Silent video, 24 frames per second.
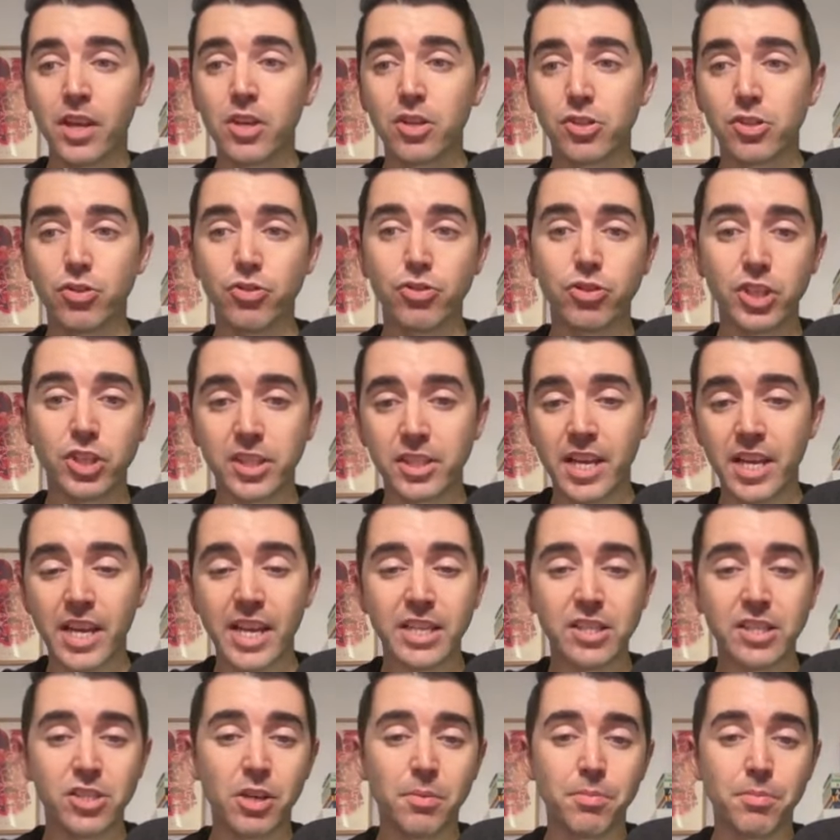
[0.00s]
So just a
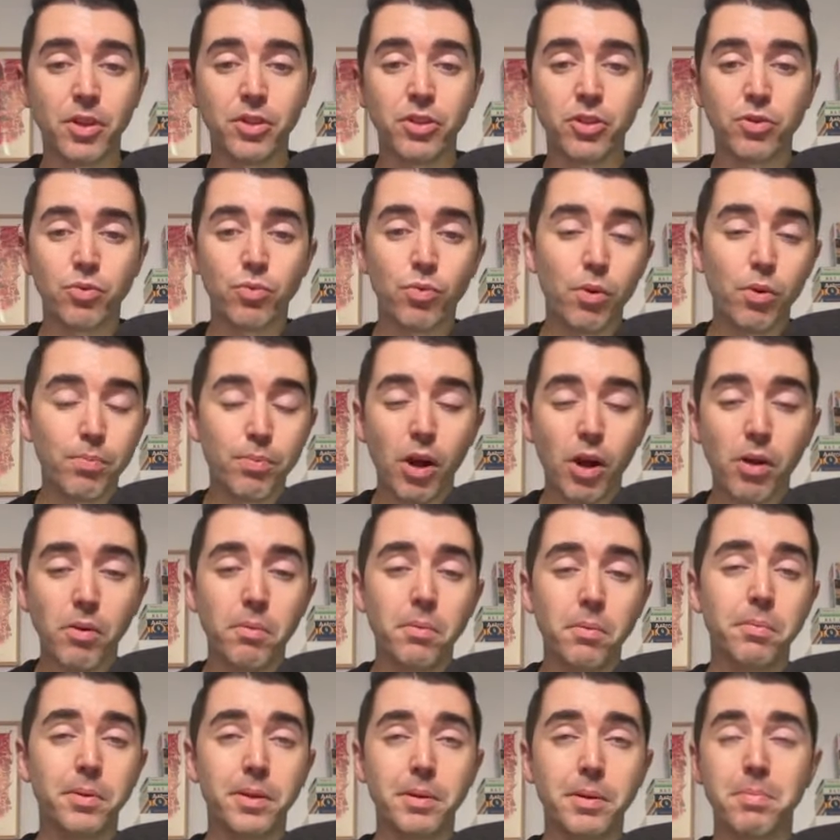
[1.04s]
heads up that there will
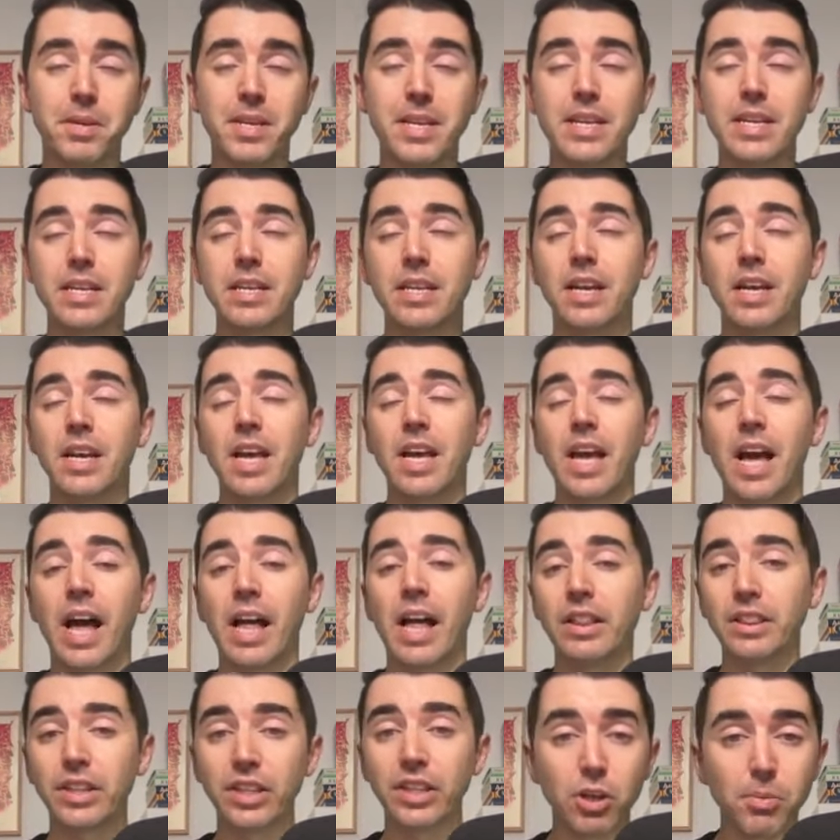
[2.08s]
probably be
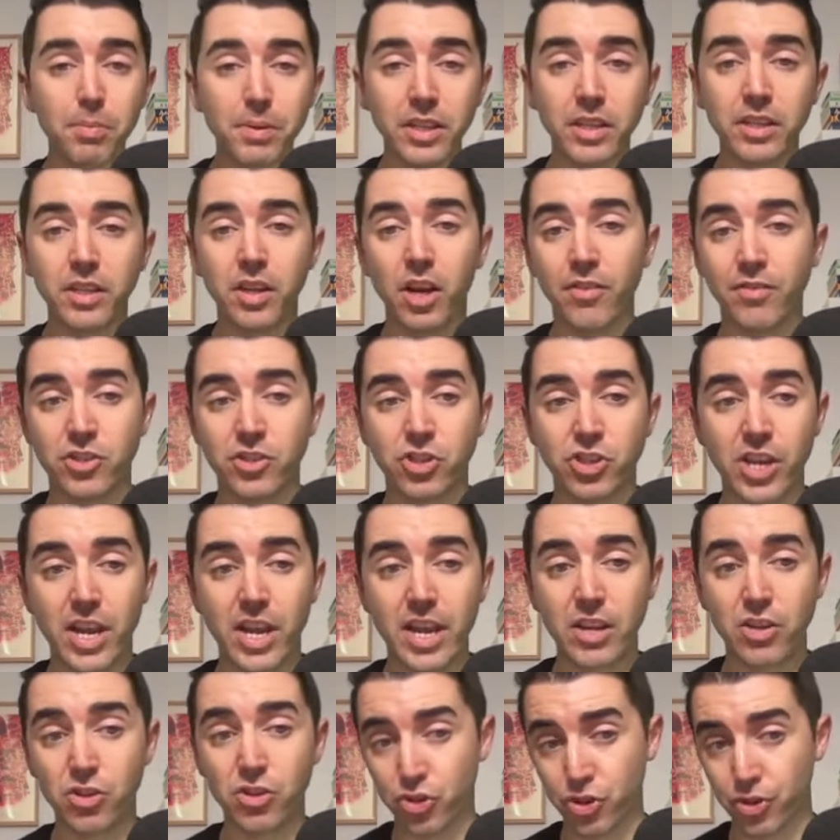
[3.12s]
a little bit of a
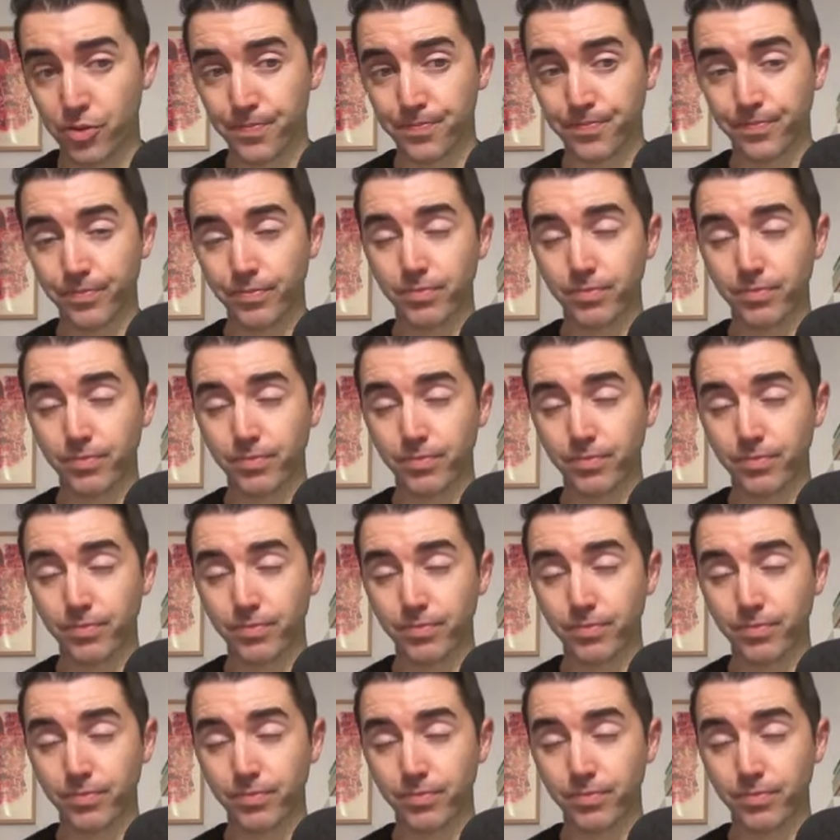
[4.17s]
change